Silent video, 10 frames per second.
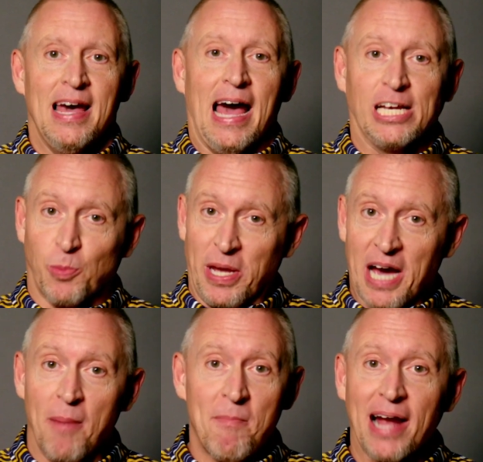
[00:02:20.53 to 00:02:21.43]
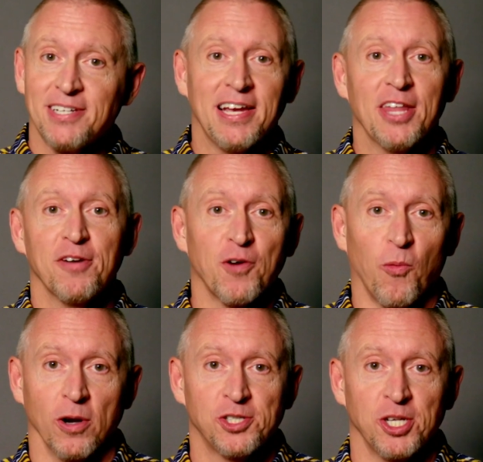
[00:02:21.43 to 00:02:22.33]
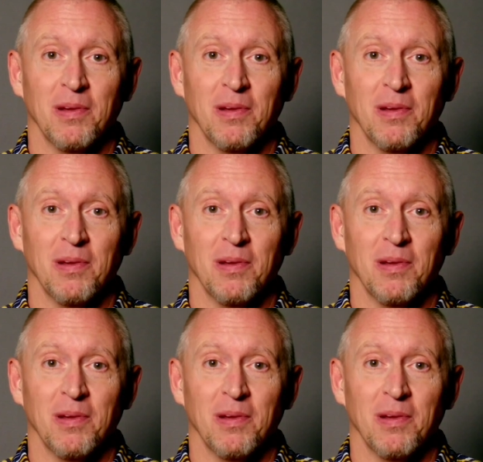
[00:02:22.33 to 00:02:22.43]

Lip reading: As we come back together for worship,